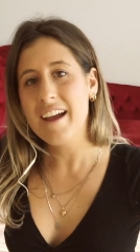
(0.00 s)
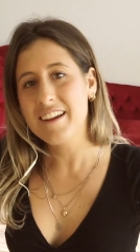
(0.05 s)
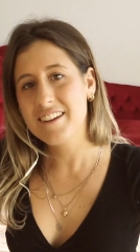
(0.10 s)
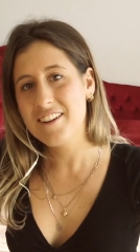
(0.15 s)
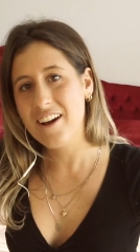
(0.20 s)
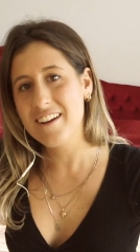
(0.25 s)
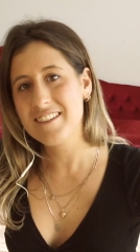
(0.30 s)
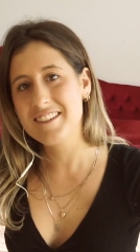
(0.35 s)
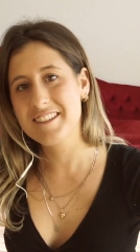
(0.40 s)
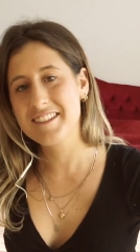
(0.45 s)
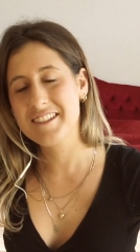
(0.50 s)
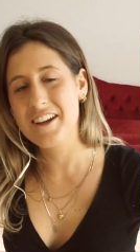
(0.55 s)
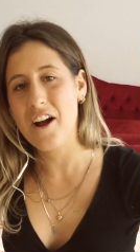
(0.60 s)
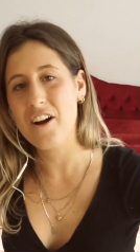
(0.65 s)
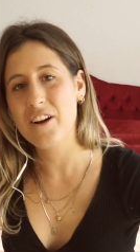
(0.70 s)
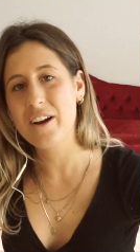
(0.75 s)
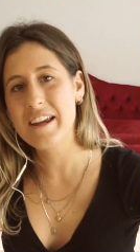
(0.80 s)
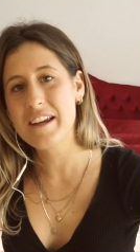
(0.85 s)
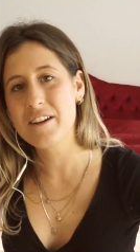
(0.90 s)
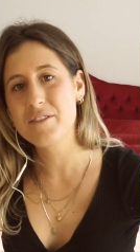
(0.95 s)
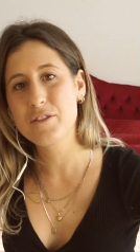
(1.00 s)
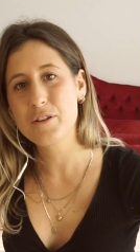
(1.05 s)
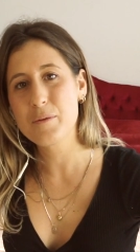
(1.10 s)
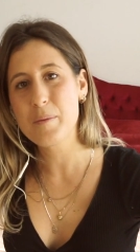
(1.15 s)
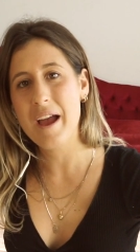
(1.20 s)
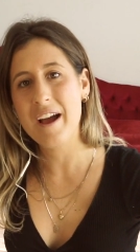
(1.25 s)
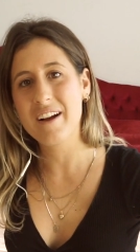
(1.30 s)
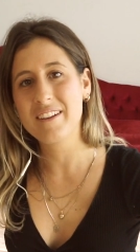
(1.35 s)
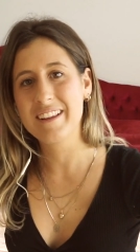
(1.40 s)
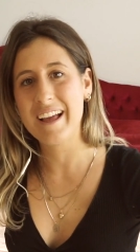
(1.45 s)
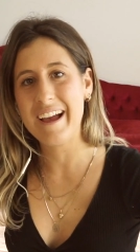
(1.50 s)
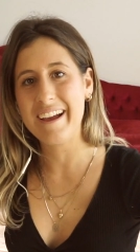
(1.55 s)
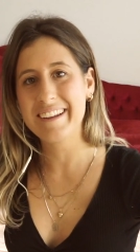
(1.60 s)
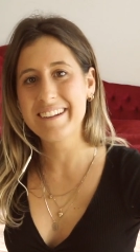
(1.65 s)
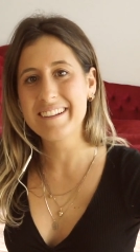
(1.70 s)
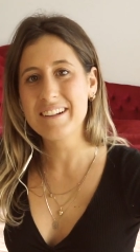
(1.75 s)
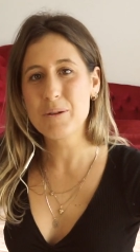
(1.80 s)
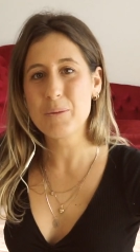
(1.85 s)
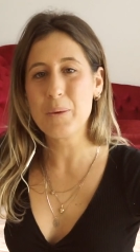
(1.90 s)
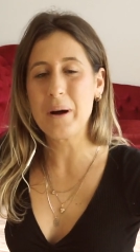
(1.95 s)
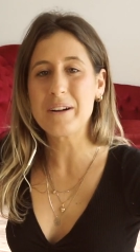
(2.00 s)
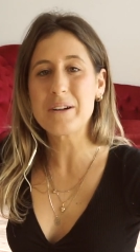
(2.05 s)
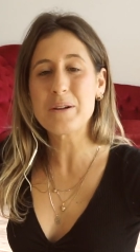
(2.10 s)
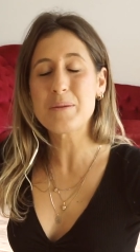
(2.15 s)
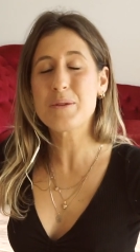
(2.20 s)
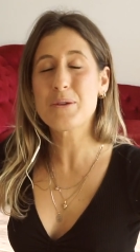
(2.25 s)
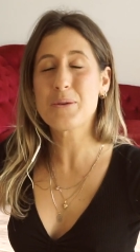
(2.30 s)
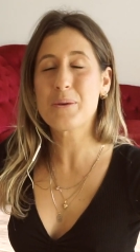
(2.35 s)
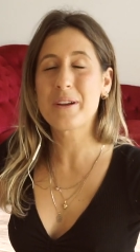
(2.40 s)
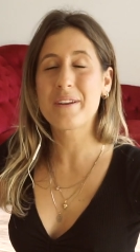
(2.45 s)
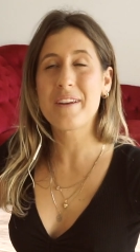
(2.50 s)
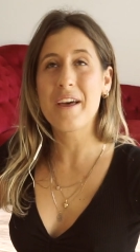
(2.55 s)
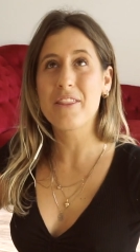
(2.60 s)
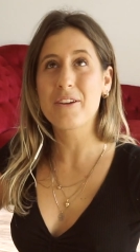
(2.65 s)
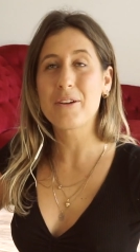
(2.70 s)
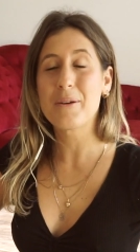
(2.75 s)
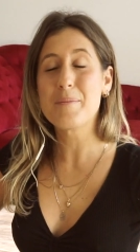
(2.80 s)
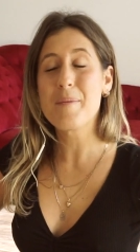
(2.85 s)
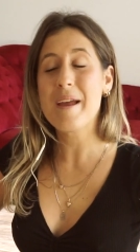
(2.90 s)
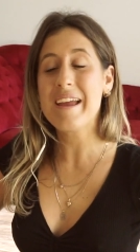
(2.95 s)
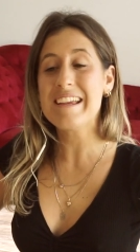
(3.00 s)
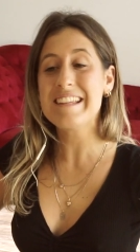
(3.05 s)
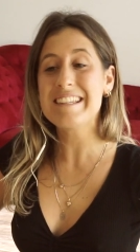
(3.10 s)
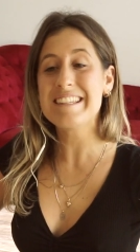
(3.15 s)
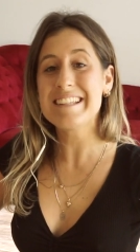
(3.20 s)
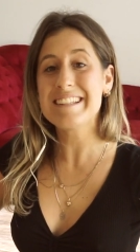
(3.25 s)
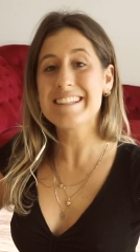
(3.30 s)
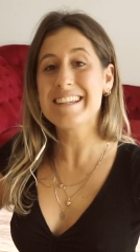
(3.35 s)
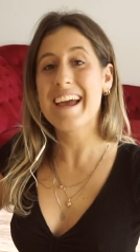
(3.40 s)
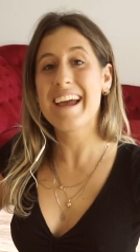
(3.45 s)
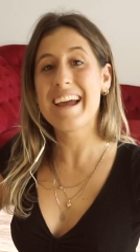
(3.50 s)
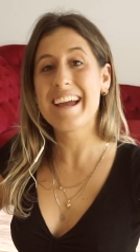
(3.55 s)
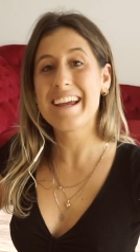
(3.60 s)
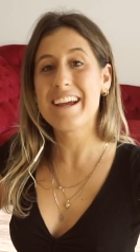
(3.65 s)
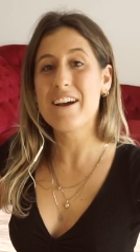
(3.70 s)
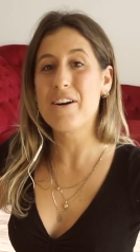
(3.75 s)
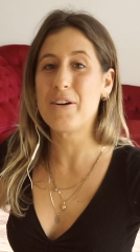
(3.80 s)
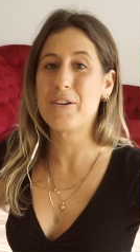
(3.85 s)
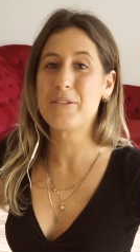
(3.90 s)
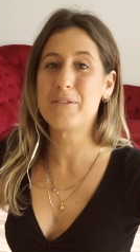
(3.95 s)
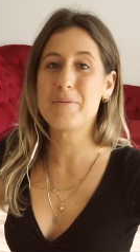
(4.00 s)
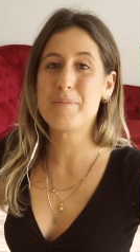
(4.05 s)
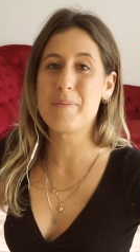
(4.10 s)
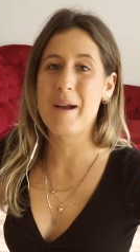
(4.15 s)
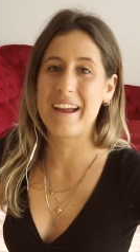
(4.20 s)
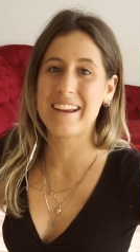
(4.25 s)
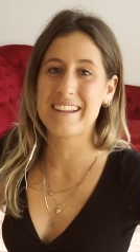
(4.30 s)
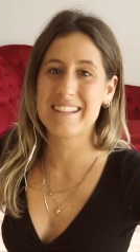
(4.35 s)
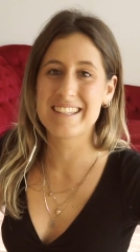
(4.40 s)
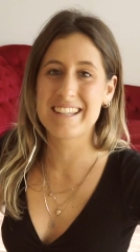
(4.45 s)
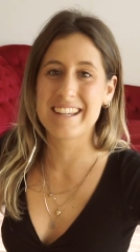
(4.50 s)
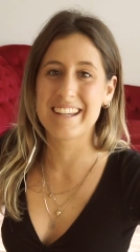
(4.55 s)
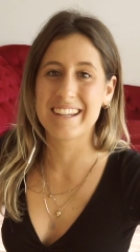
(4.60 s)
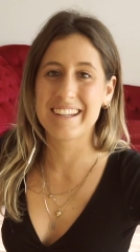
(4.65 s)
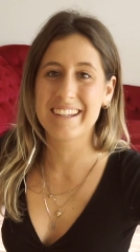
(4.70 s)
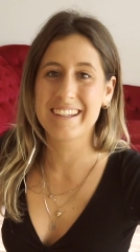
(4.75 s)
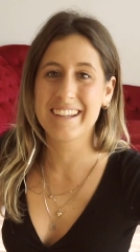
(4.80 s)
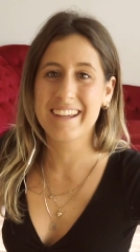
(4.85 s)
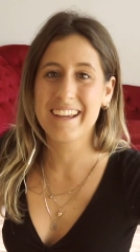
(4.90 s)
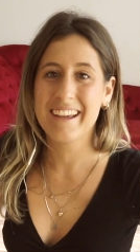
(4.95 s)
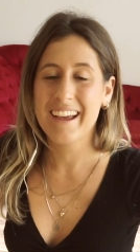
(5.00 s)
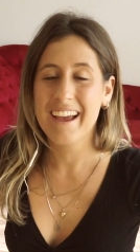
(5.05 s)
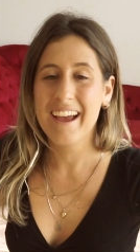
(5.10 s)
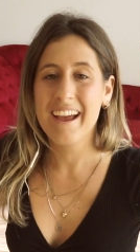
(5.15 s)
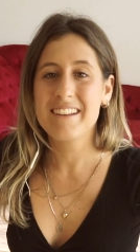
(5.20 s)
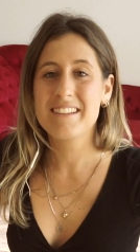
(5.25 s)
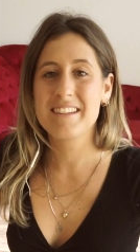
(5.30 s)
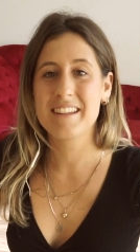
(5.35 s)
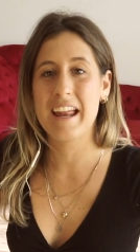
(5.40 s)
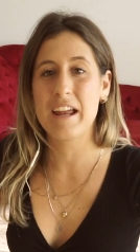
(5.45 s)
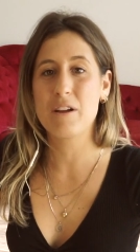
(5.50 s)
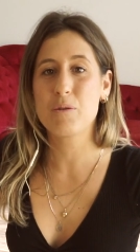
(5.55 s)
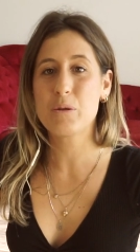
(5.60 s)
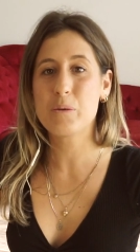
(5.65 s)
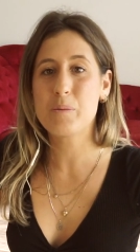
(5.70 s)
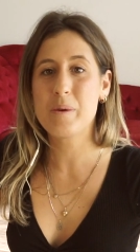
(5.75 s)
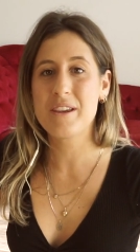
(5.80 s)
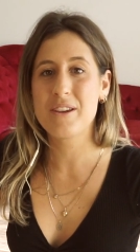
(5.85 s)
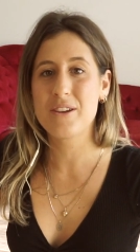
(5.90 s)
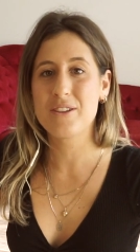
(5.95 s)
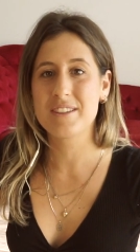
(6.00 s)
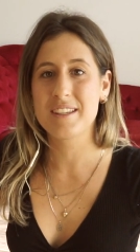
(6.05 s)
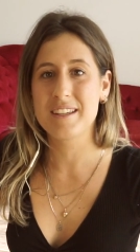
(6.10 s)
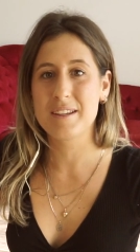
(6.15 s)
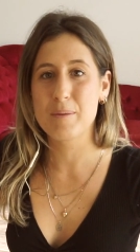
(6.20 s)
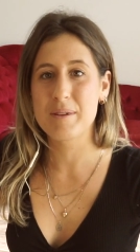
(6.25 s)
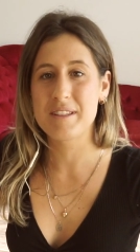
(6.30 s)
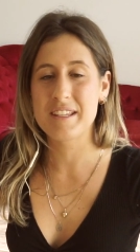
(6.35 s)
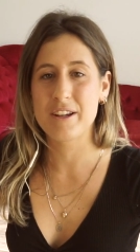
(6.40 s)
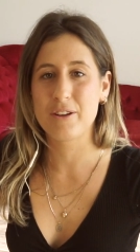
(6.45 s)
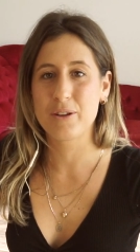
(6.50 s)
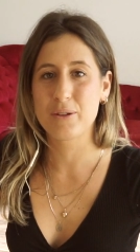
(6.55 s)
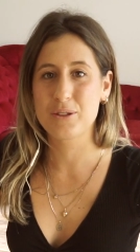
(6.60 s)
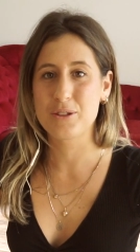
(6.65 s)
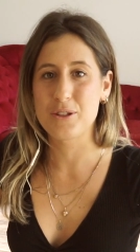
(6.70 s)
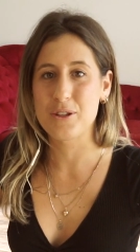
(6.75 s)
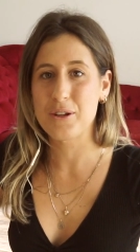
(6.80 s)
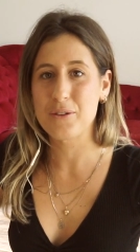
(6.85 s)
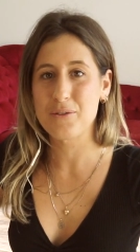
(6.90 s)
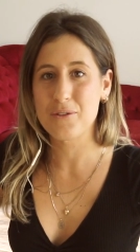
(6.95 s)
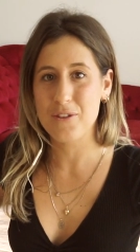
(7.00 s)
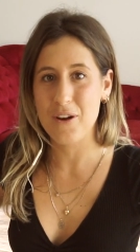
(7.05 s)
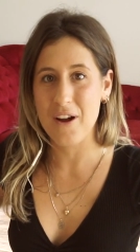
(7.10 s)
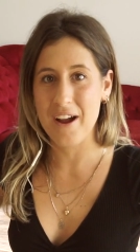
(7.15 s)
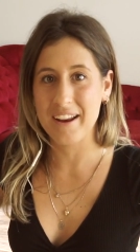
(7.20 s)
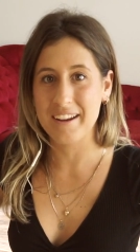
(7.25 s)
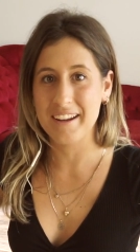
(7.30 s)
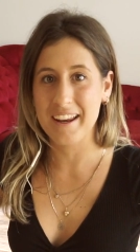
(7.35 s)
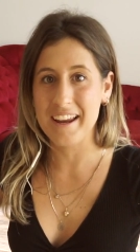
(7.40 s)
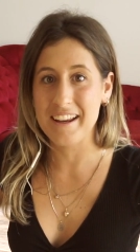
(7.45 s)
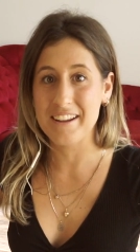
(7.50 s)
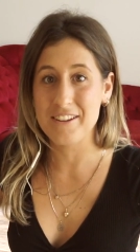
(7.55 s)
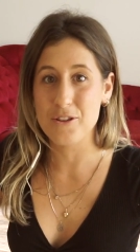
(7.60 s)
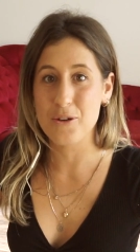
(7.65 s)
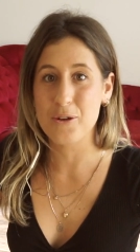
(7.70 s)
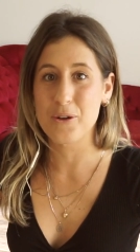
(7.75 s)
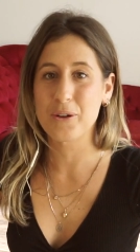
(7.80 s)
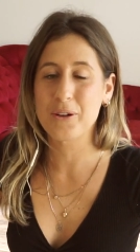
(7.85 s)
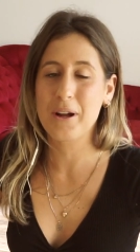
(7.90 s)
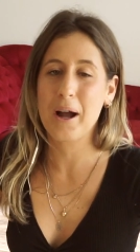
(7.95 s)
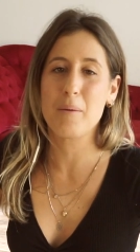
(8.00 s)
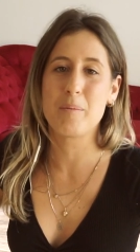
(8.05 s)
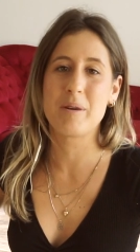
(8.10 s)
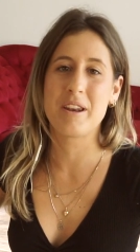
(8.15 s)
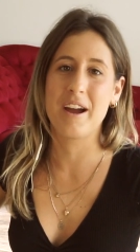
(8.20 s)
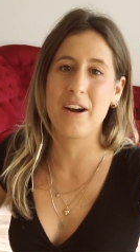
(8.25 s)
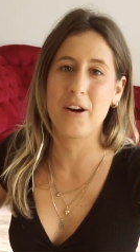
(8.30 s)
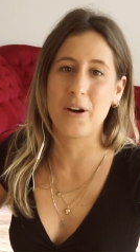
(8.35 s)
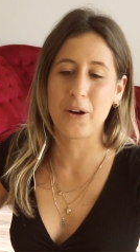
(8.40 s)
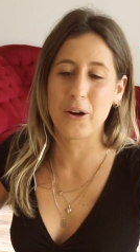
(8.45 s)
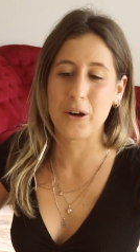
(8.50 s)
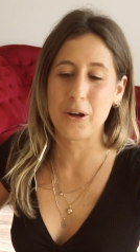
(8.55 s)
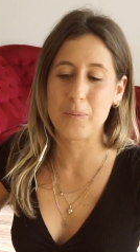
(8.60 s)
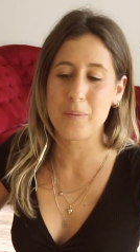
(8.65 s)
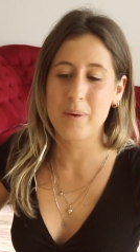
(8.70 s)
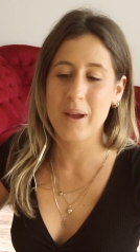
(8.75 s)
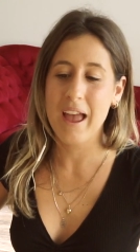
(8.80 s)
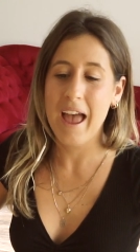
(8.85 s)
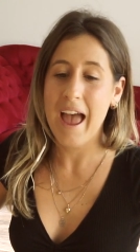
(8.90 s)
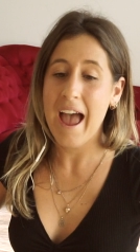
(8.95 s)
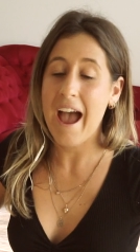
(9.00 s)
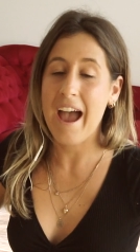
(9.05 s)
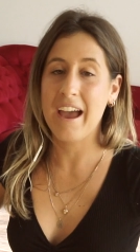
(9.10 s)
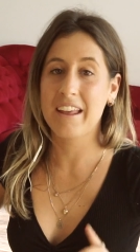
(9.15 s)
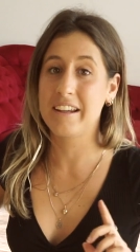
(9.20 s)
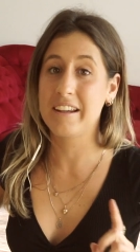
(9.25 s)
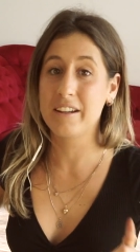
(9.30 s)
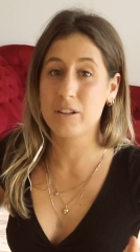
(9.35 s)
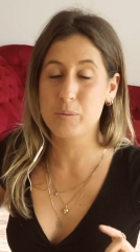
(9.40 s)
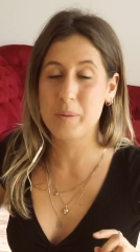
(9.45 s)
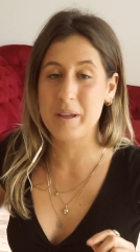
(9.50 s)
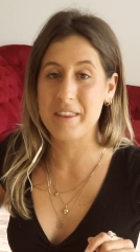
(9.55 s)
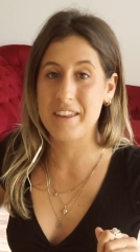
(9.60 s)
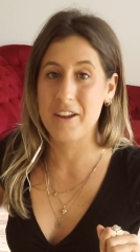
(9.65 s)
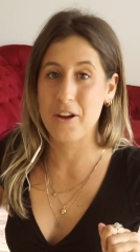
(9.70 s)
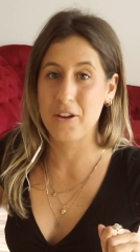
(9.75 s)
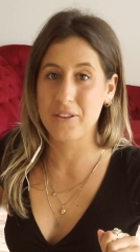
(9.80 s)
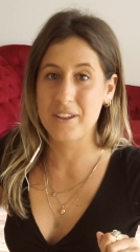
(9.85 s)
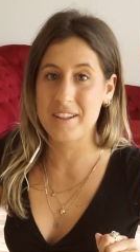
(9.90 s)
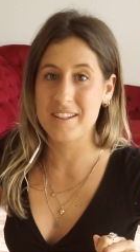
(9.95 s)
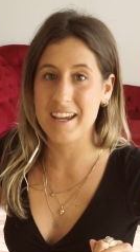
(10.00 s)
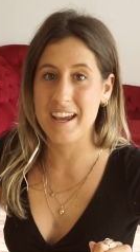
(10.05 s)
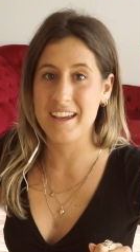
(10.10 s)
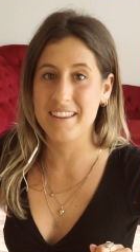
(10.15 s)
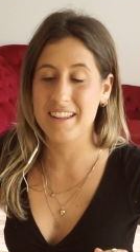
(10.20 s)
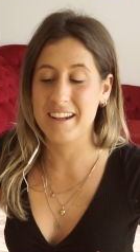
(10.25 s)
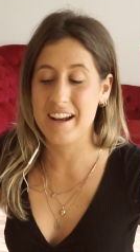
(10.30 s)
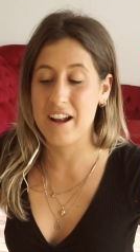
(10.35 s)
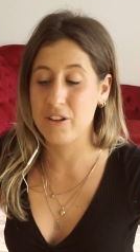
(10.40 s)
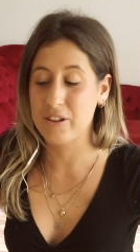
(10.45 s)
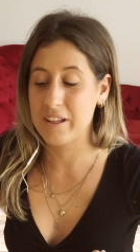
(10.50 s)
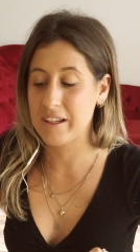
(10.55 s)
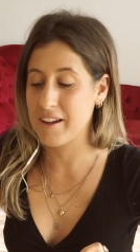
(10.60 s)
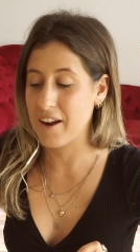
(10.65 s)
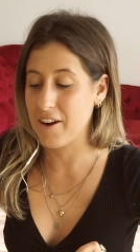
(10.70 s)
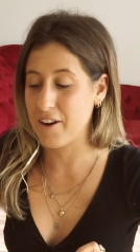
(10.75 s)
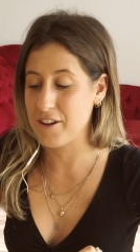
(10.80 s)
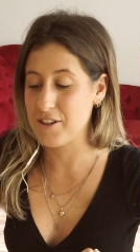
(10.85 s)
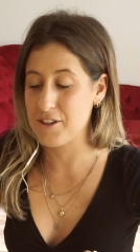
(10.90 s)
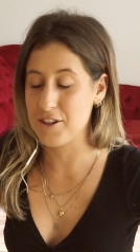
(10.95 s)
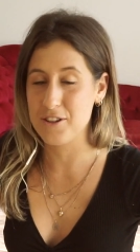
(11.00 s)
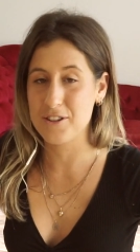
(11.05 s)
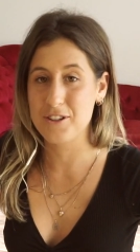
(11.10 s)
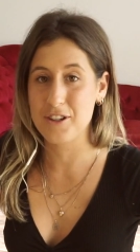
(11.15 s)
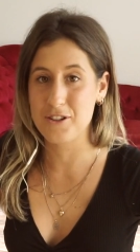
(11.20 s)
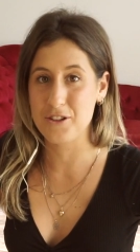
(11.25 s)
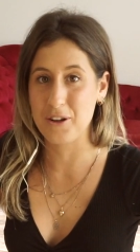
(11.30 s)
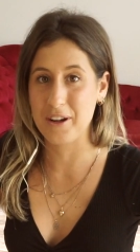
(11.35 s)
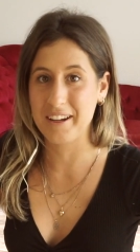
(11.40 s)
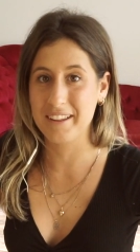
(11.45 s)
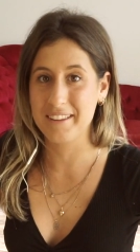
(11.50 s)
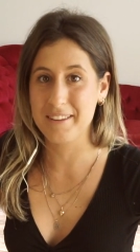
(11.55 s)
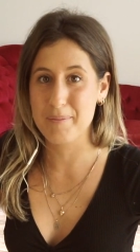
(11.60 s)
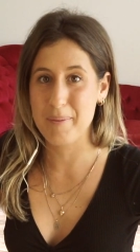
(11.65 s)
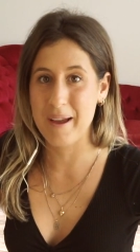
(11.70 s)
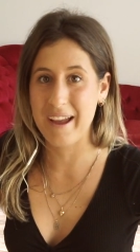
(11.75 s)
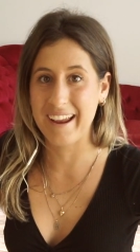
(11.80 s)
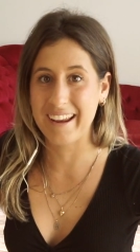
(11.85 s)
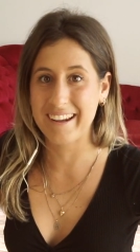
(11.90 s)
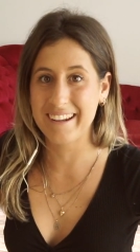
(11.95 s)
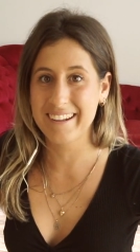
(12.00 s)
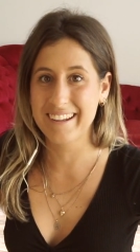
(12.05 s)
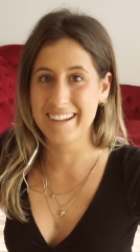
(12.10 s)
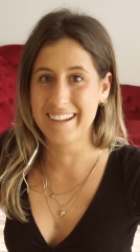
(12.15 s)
guys, it's Cara here from Owlet. Welcome to another amazing day of painting. Today we'll be using materials you can find in your cupboard at home, and it'll be the only day that I'll encourage you to drink the paint.